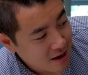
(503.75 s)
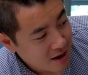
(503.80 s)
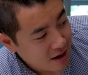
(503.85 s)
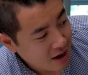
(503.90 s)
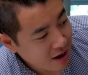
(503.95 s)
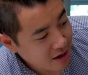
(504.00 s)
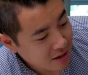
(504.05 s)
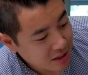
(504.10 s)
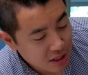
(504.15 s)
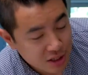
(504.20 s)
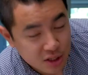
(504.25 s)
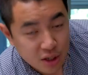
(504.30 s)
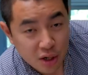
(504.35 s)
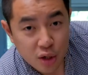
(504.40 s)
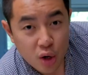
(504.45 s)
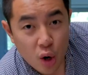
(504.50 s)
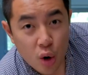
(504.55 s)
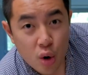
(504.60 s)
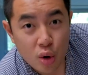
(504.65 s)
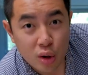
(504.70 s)
And it's going
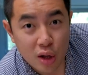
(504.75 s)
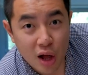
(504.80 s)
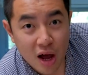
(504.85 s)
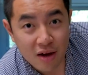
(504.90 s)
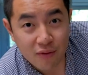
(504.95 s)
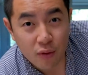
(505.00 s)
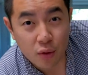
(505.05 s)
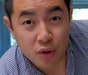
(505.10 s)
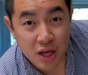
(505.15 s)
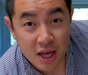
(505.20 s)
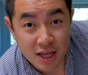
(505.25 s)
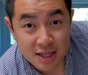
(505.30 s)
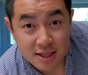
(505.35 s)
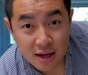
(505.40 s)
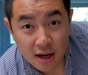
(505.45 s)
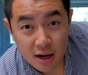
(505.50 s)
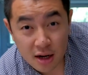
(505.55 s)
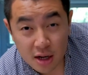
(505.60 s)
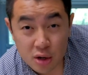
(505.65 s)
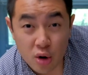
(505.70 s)
to go live on
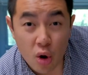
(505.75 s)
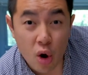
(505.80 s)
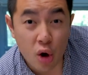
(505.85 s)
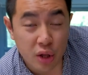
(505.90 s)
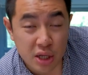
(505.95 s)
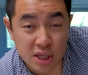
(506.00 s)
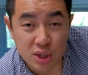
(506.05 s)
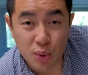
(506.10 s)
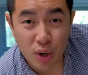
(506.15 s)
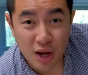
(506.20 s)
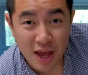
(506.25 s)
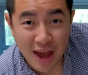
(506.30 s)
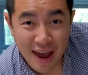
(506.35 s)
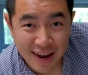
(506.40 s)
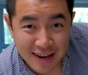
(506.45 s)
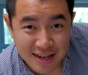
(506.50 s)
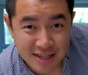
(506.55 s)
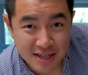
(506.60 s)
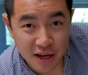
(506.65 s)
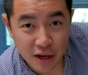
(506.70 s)
Kickstarter in early
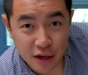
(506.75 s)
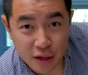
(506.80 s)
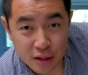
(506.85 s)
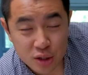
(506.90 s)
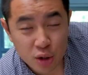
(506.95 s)
2018.